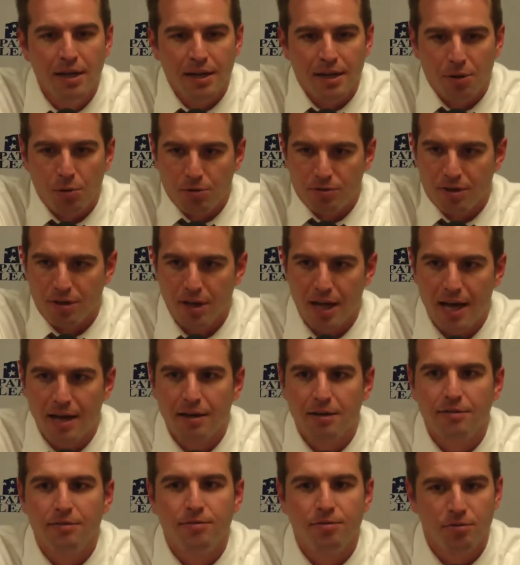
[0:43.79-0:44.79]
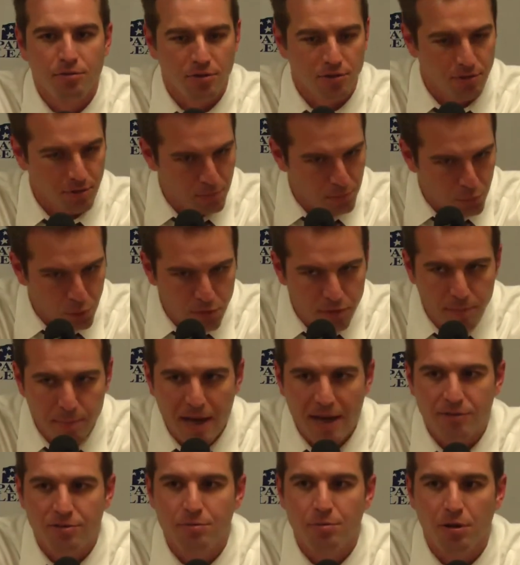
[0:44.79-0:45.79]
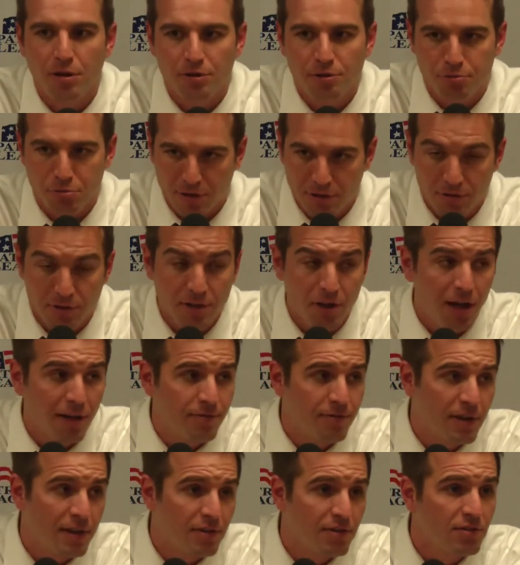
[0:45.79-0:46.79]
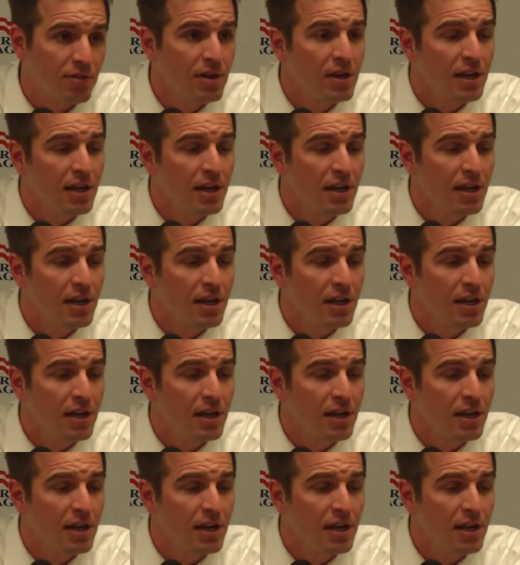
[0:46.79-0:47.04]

It was a lot of just move the basketball, trust the offense,